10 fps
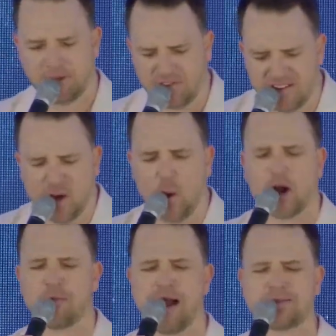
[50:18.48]
But if you need to get
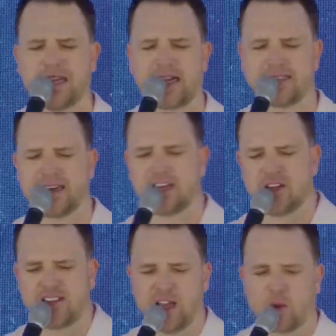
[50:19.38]
water baptized today, you
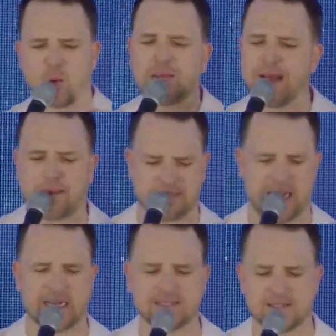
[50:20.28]
need to get
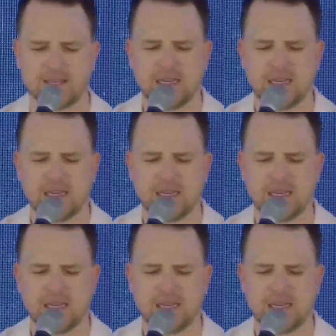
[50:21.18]
rebaptized.